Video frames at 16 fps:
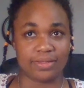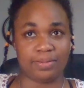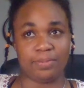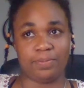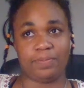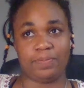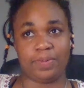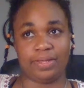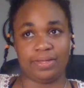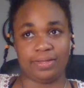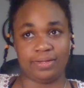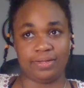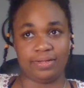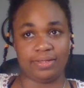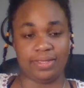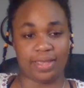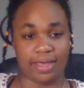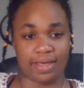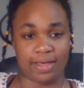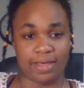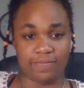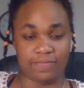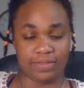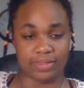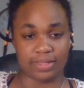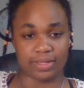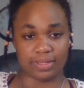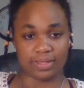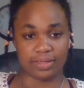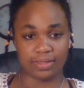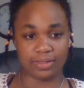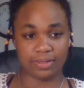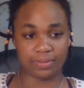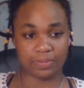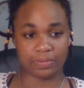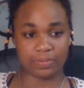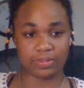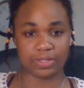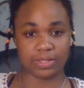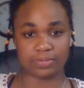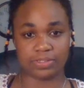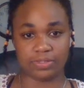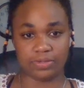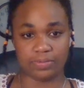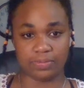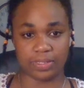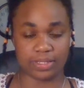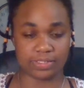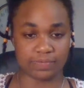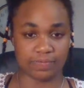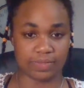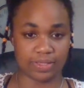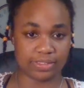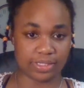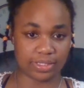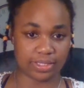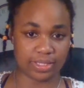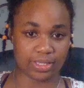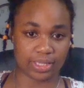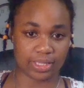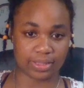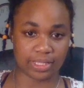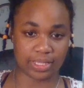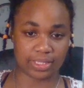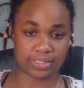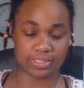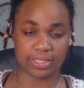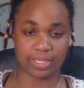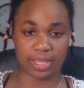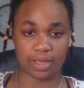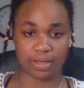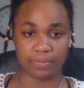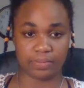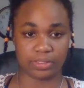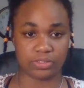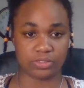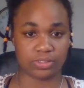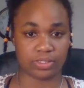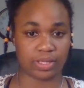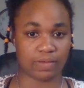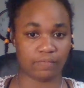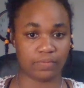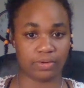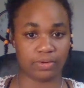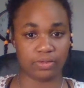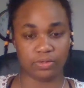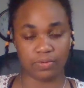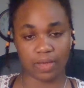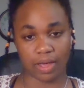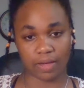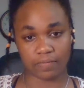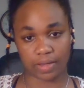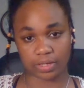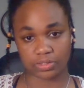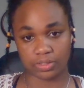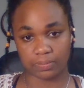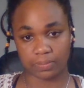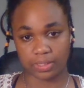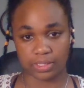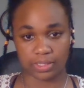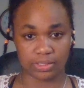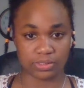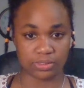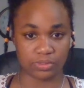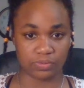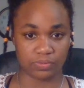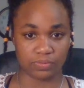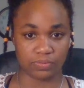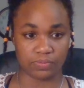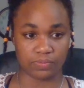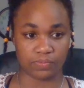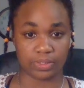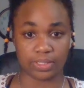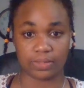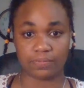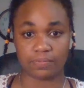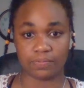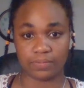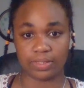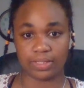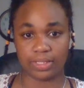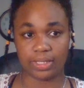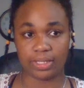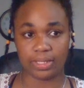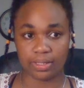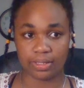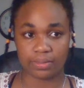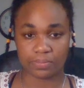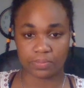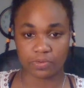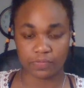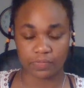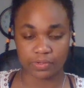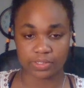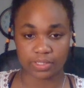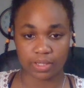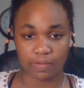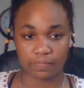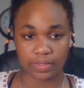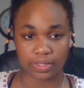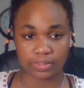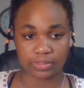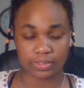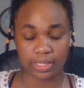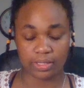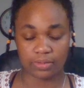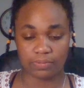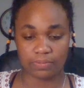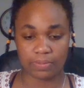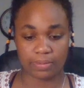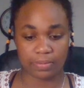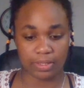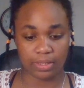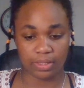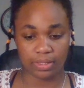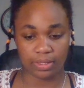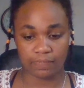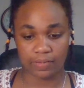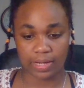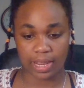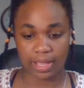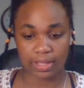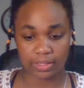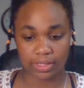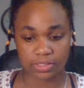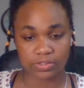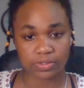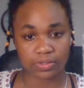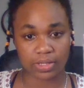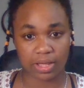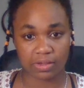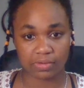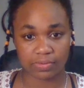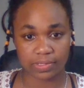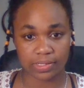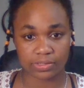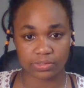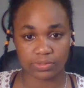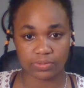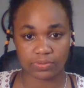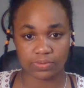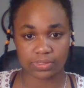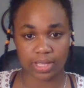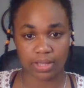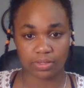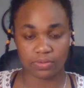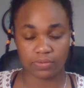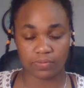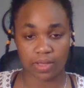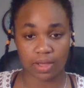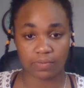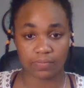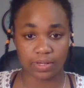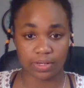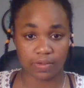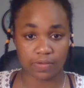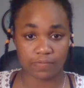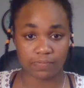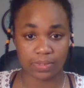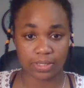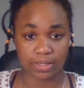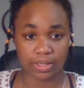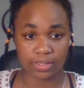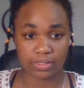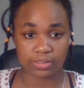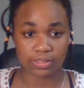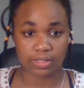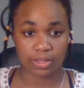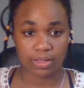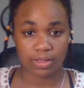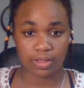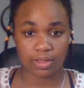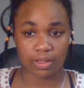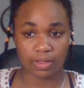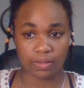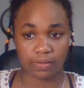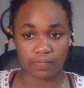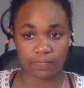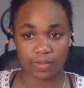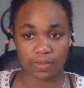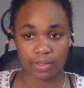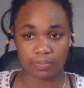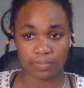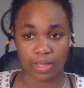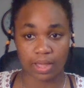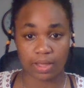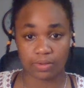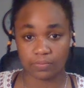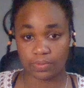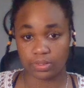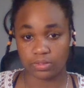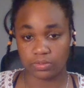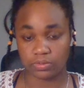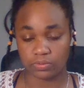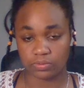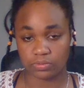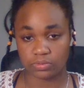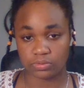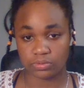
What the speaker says: But yeah, I feel like people look up to you because of this. Like they can see how much effort you have actually put in to really improve yourself. Like you maybe even had like certain health issues that you got rid of because of how well you